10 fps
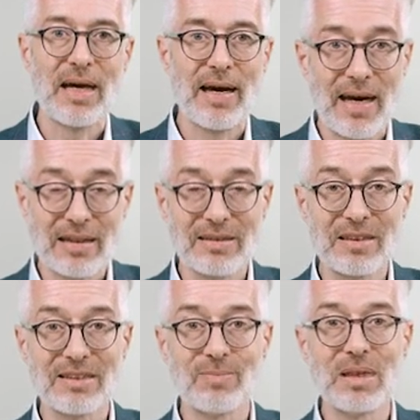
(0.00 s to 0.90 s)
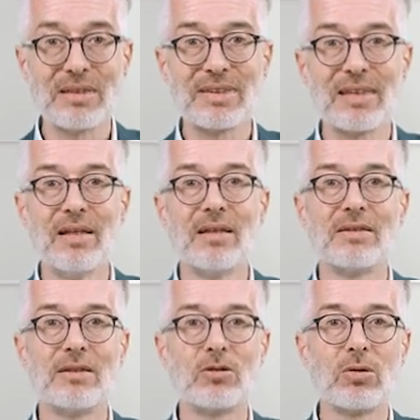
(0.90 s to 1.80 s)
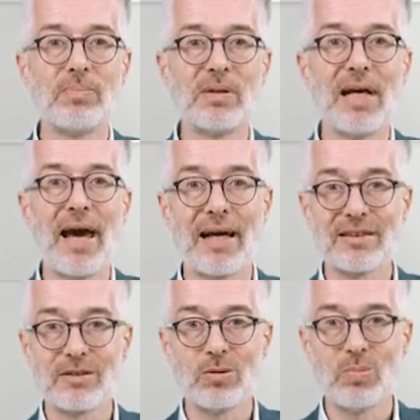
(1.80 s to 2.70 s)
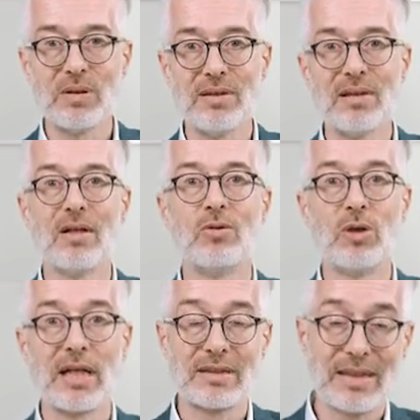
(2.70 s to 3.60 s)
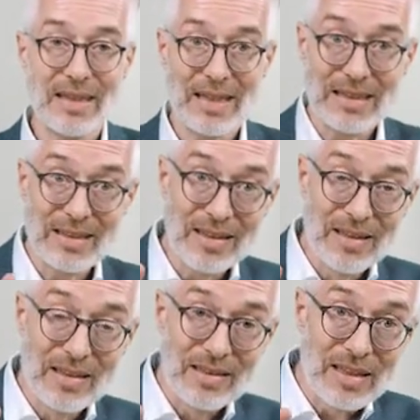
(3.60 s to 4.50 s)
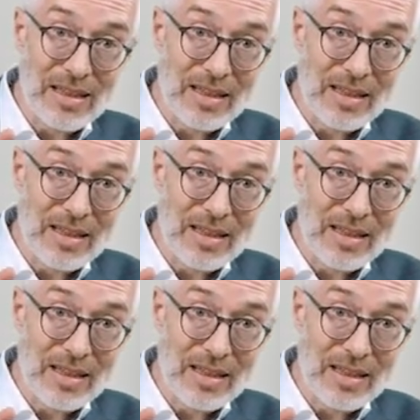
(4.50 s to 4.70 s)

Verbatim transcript: a head, this means the triple has to be read in the